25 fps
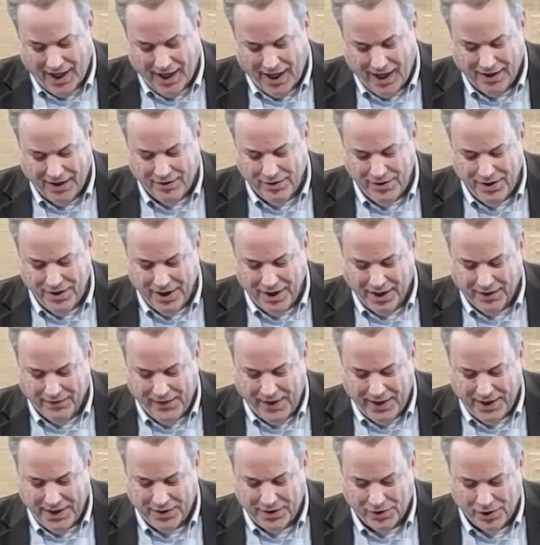I couldn't think of
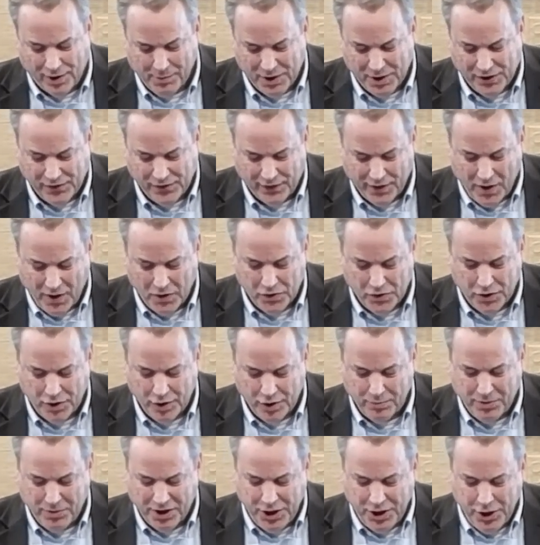any sermons for those
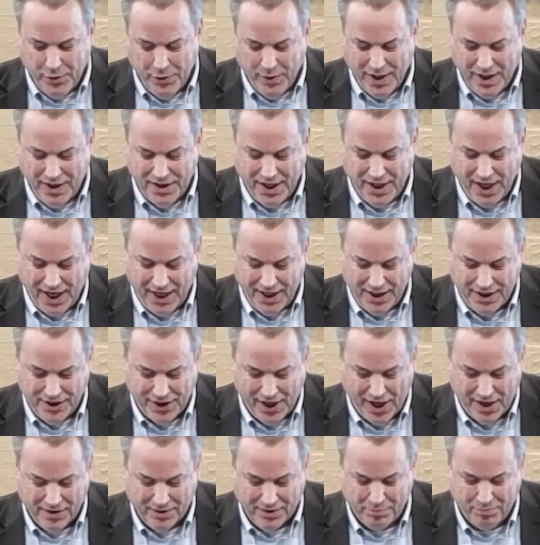two, but UN Day
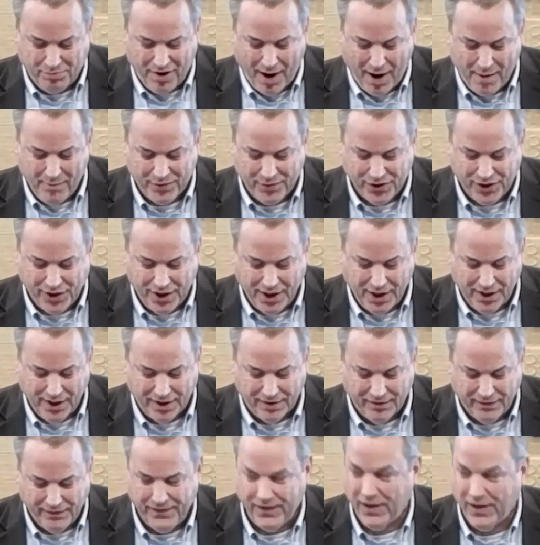sounded promising
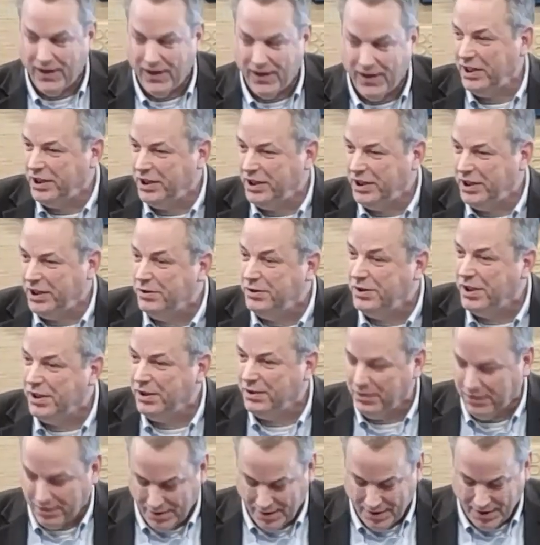and fairly
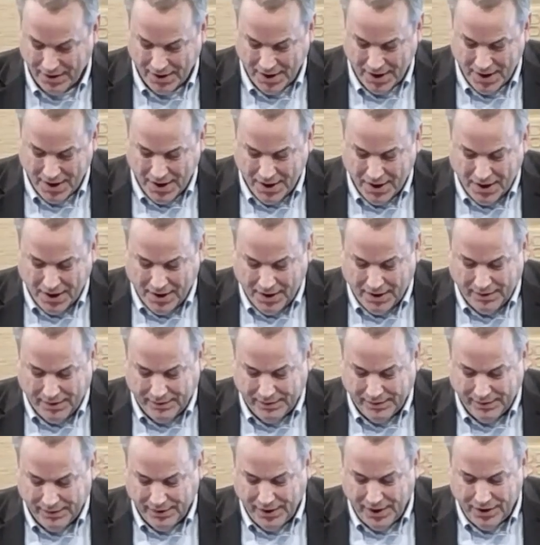UU.
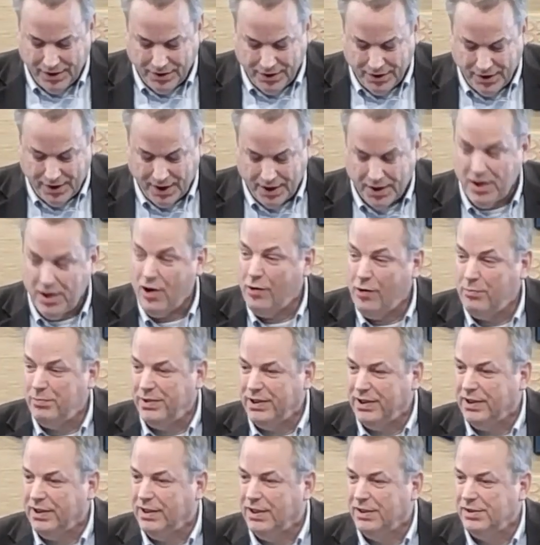Little did I know
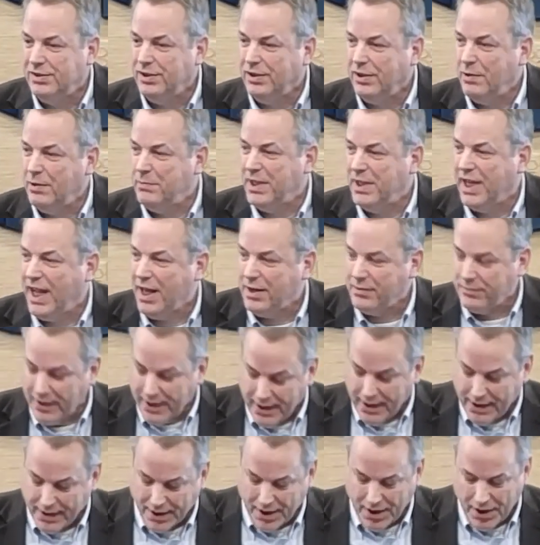until I began
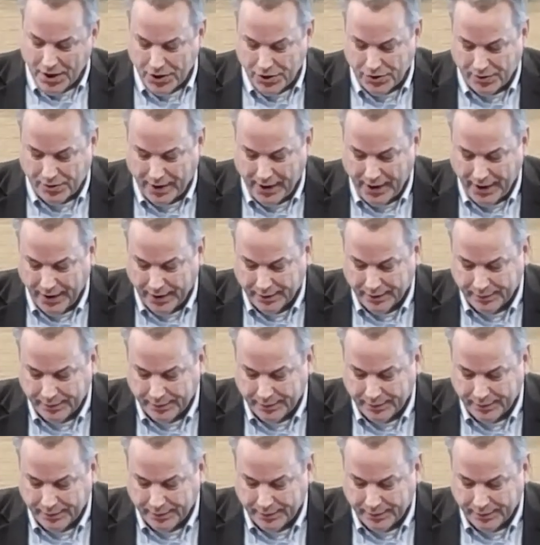reading the history.